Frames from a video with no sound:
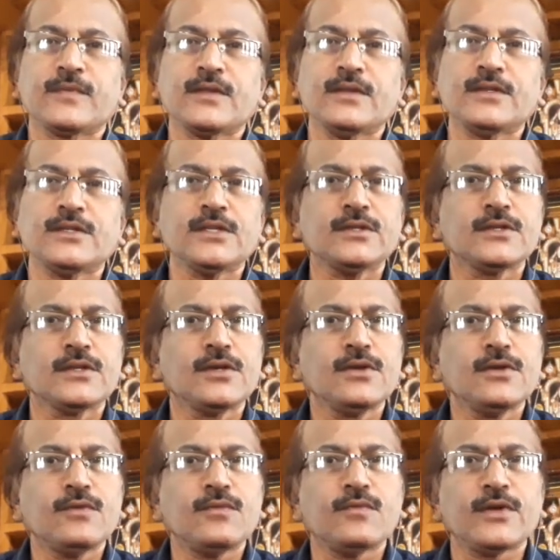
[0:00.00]
This is
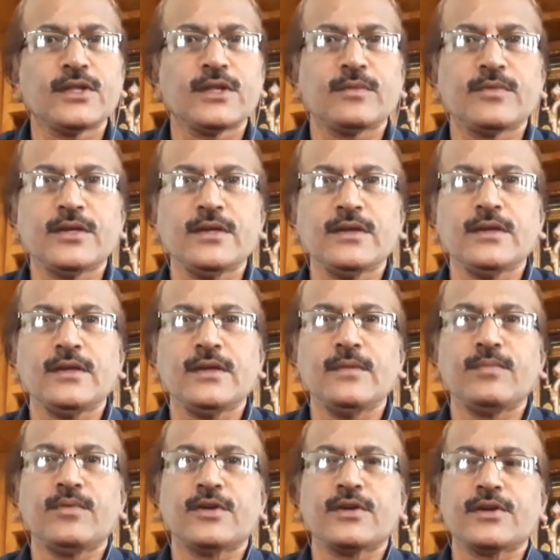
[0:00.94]
one of the
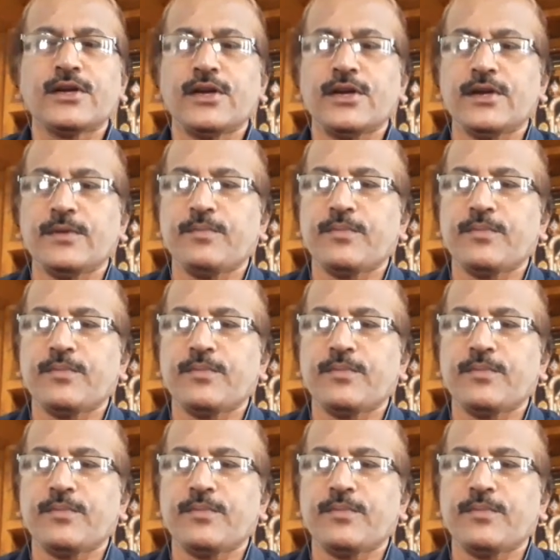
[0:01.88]
important